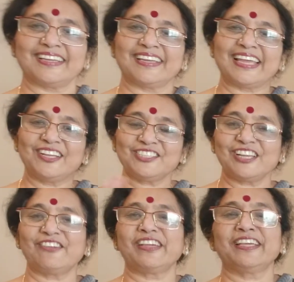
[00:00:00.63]
Hello
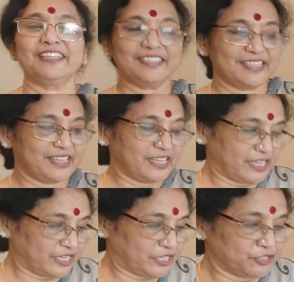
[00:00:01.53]
children,
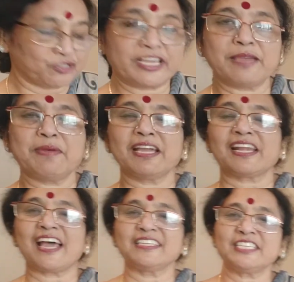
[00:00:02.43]
today my
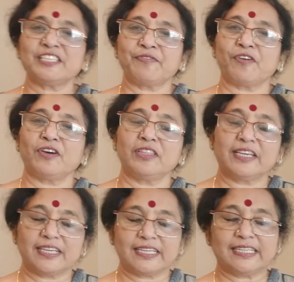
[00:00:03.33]
class is for
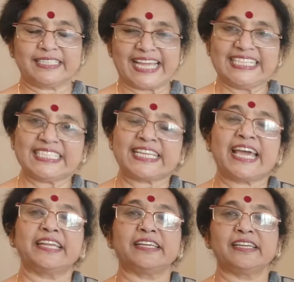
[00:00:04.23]
the 10th
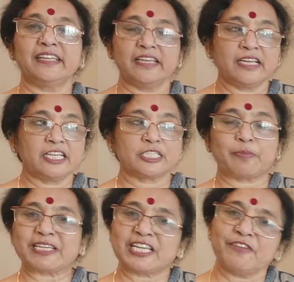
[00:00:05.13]
standard,
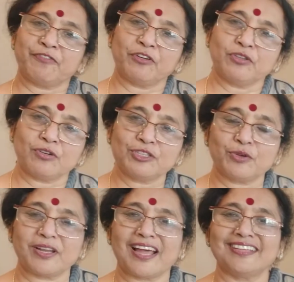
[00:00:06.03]
especially for those
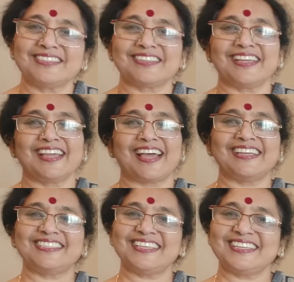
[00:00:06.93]
who are answering
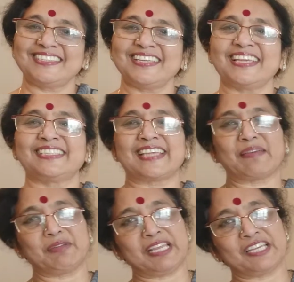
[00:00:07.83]
ICSE
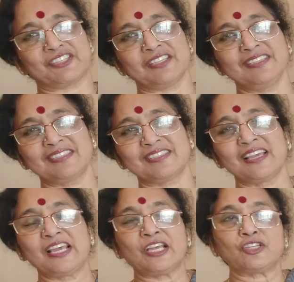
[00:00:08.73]
examinations.
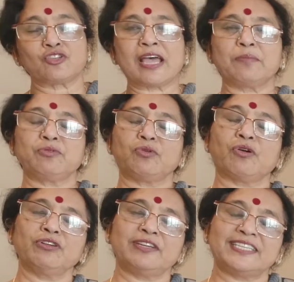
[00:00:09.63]
So I'm
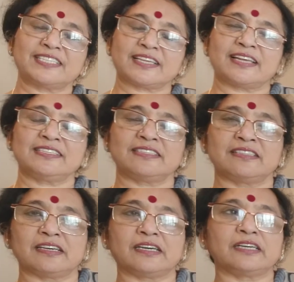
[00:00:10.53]
going to discuss
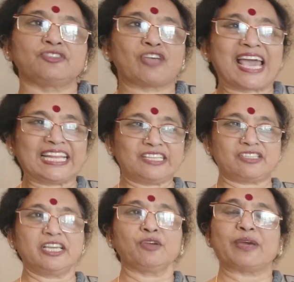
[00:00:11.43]
the
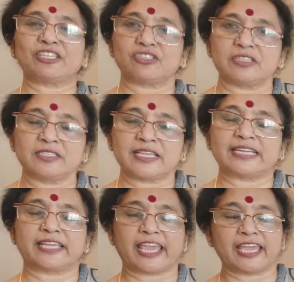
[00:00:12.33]
challenging questions
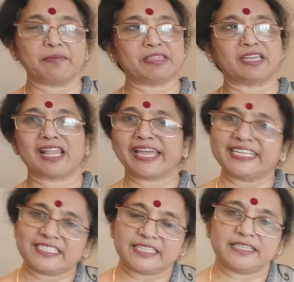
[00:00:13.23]
that came in the
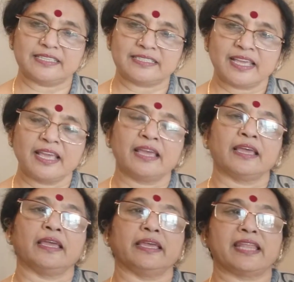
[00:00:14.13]
90's
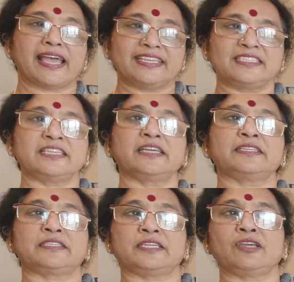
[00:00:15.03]
in
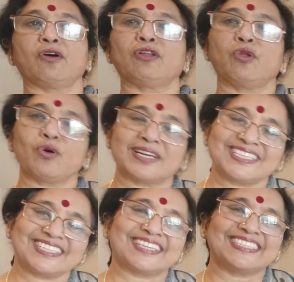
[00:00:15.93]
ICSE on
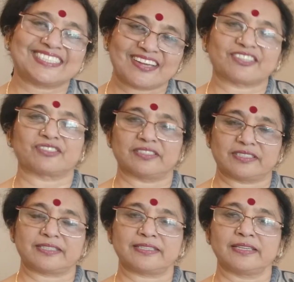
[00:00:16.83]
locus
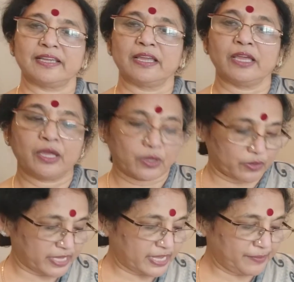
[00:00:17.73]
constructions.
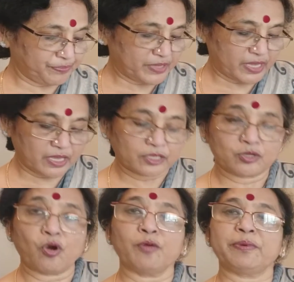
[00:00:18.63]
Okay,
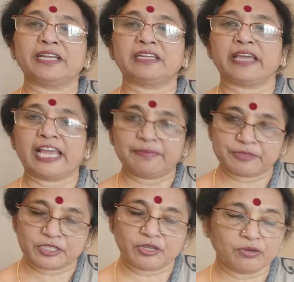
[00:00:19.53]
hope it
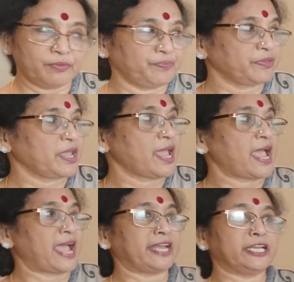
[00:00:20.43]
helps you,
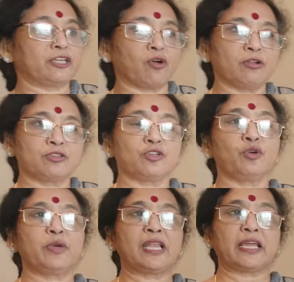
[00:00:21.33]
and it
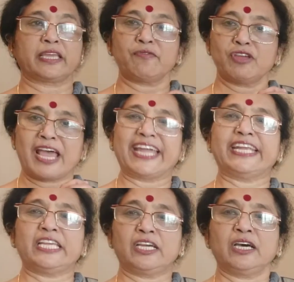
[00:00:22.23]
also will give you an
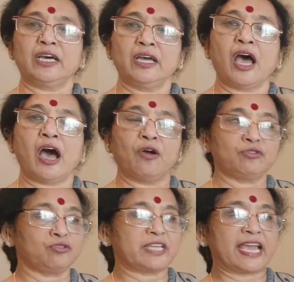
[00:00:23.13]
idea how
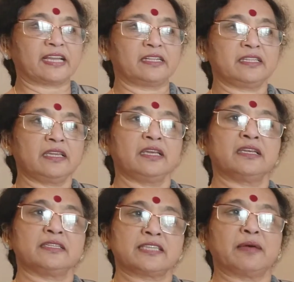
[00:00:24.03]
to tackle
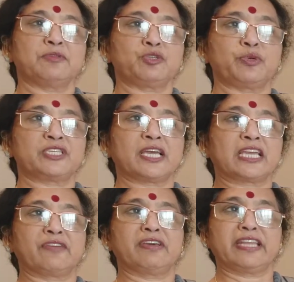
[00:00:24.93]
sums which are
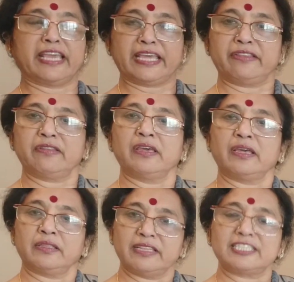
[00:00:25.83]
given in
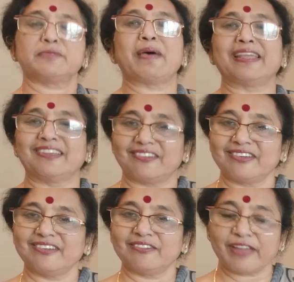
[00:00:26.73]
this manner,
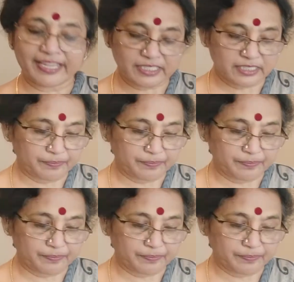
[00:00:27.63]
right?